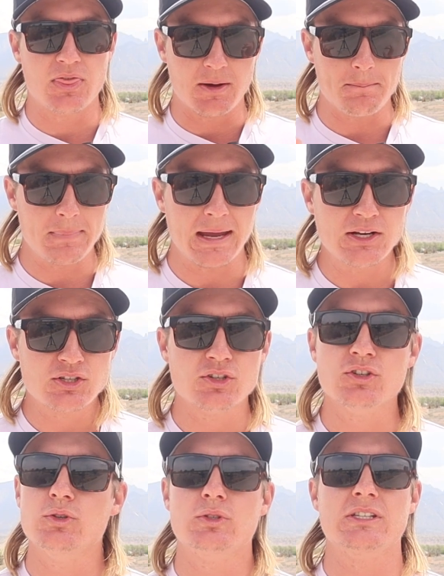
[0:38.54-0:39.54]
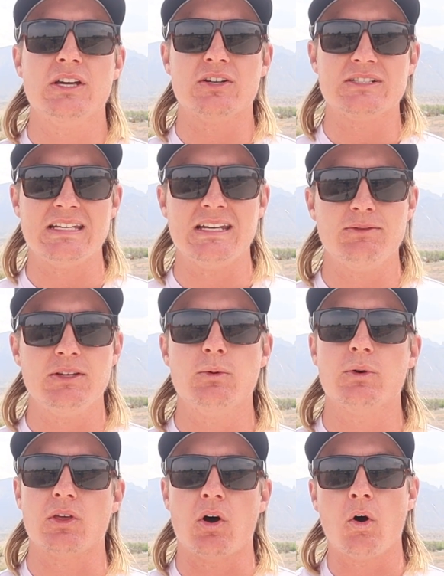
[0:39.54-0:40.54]
the major you see on TV
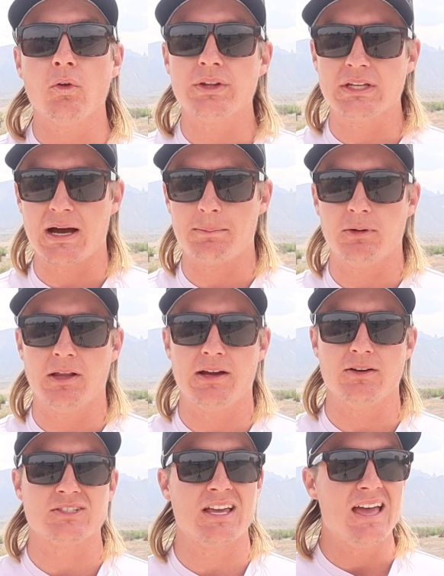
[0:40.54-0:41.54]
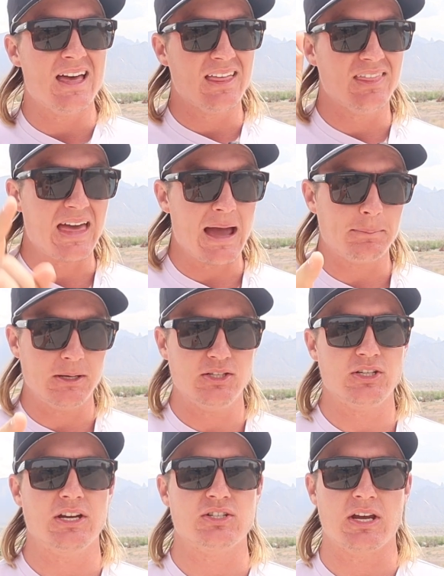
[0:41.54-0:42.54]
with all the top players, that
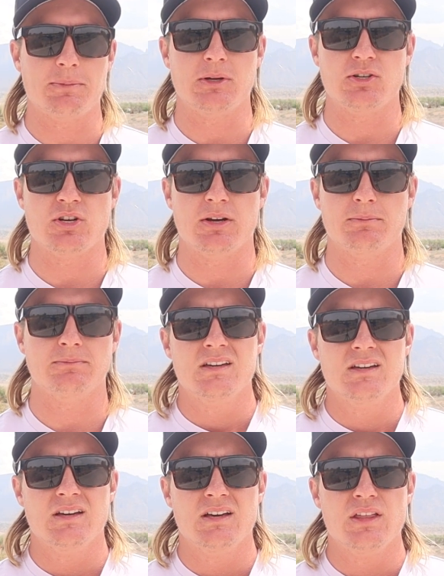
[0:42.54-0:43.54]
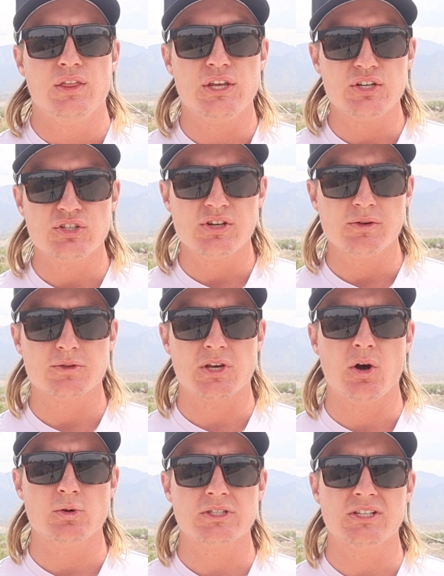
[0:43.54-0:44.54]
PGA Championship. This year was
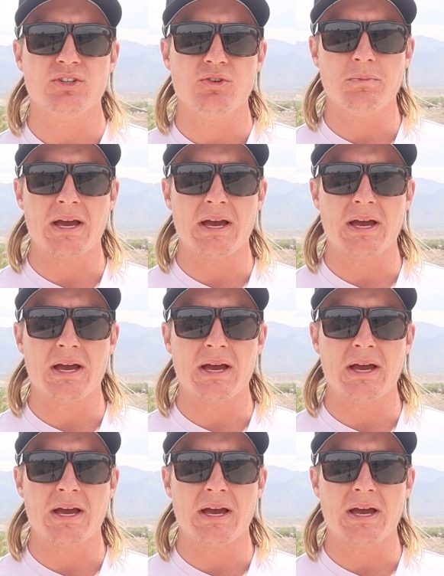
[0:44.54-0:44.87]
hosted in New